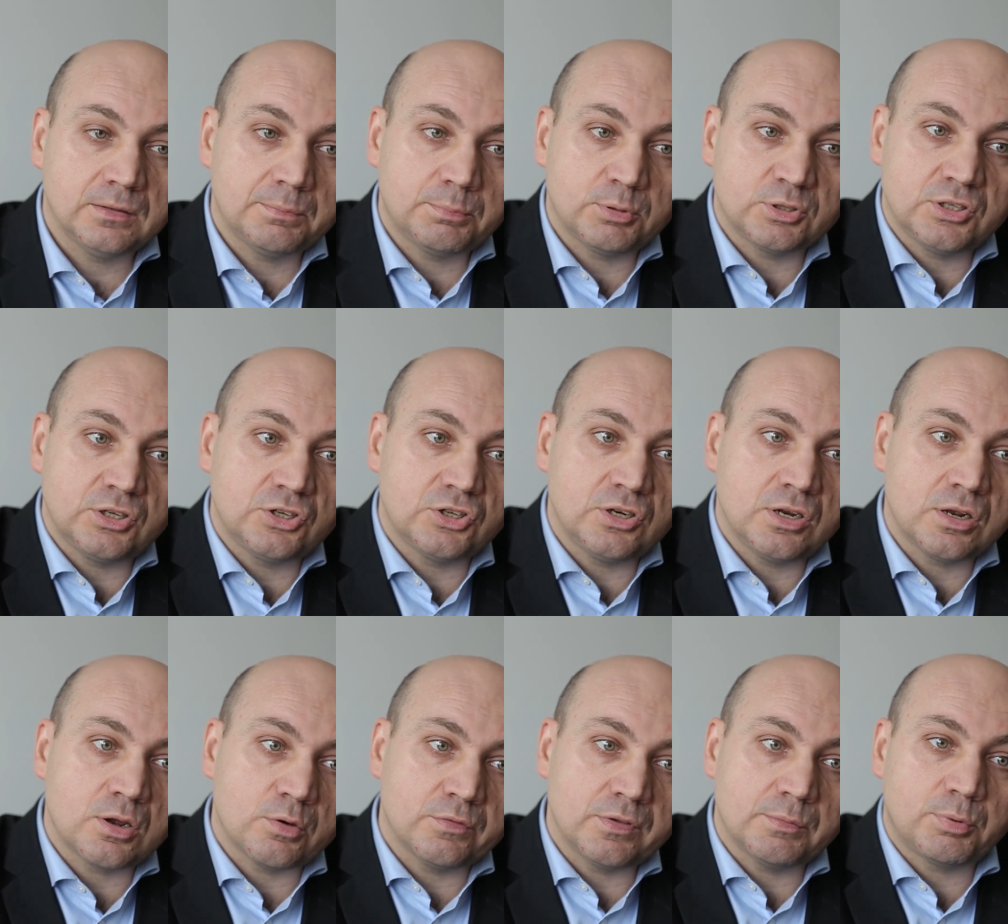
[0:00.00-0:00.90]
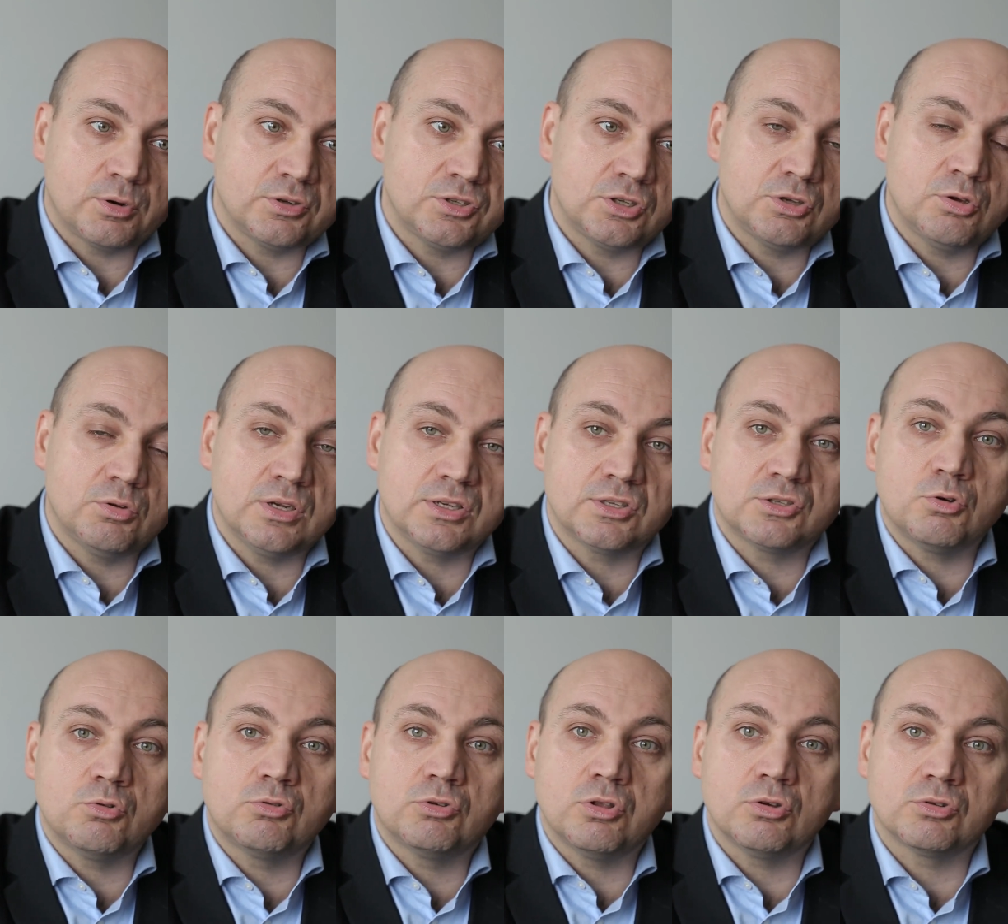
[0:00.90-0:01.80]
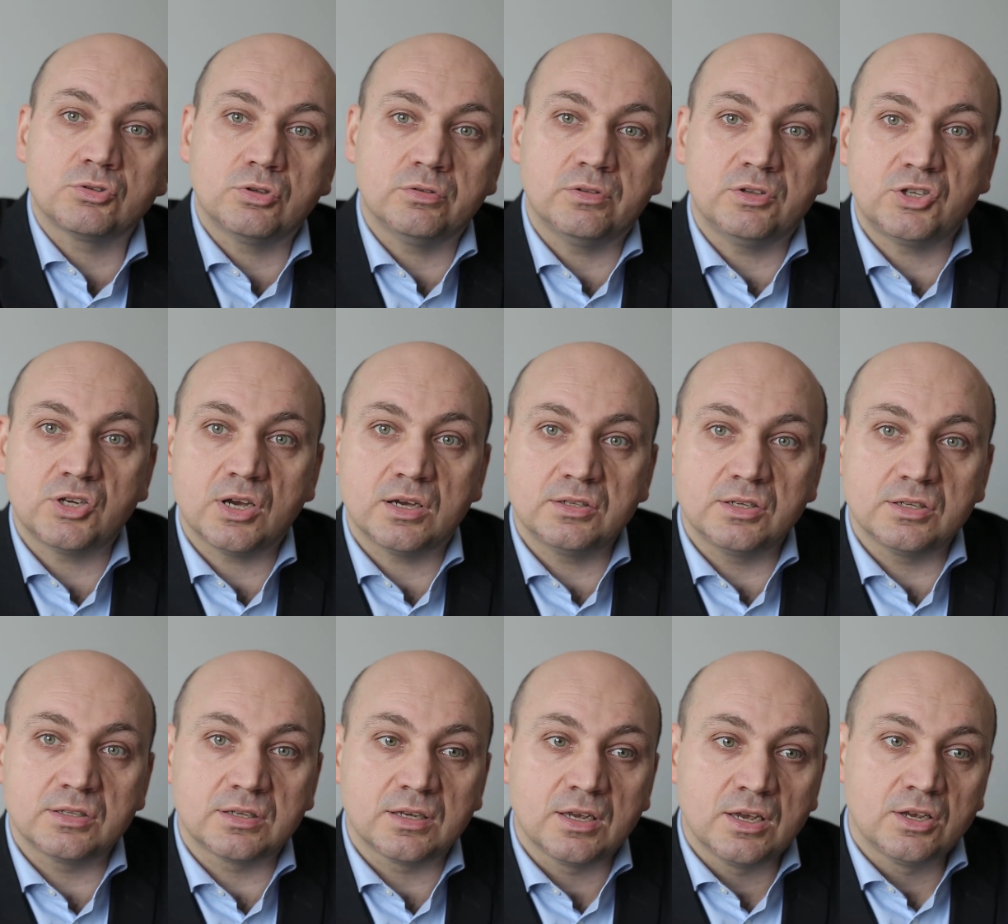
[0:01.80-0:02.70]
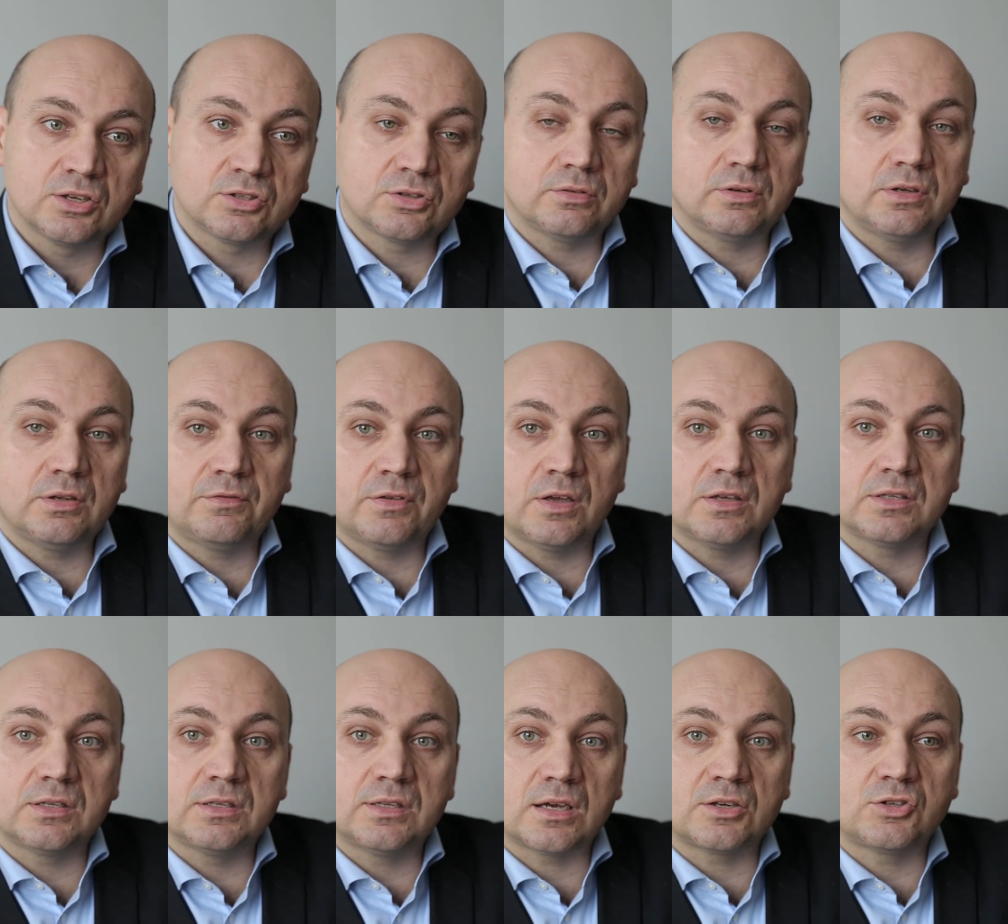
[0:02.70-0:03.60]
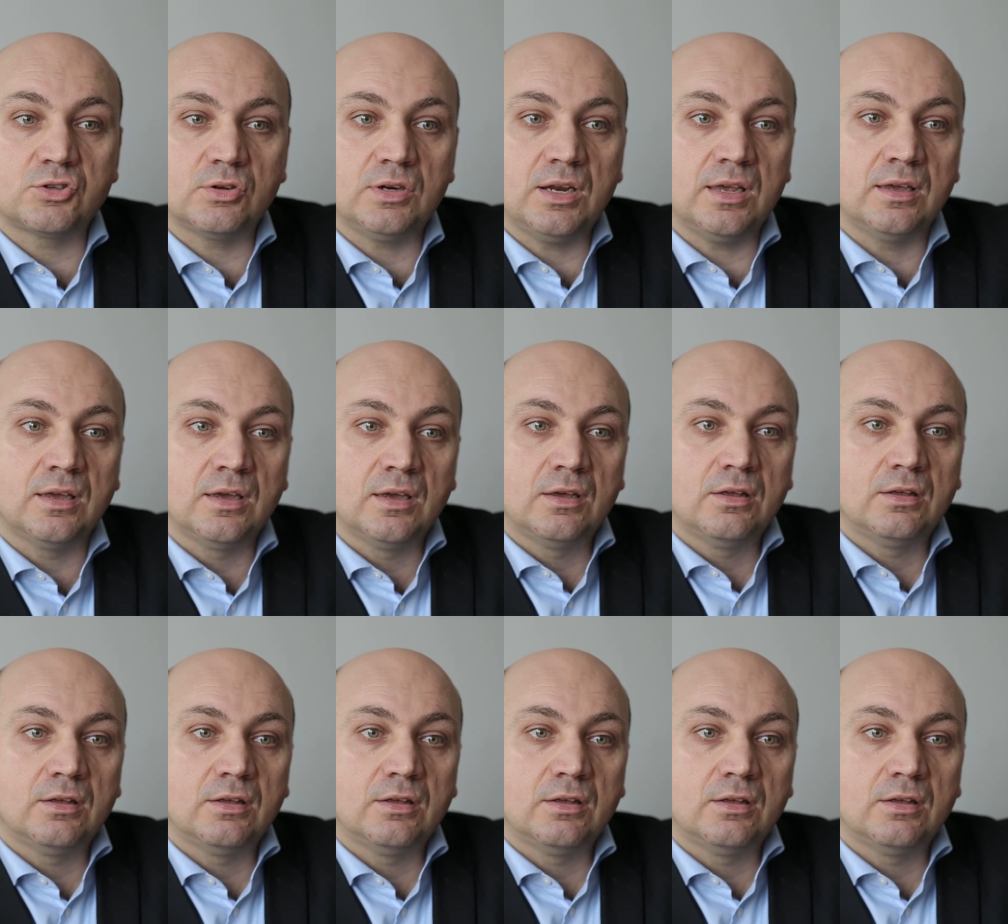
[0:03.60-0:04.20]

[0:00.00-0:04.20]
positioning of the prosecutor is so close to the judges, so the defense is actually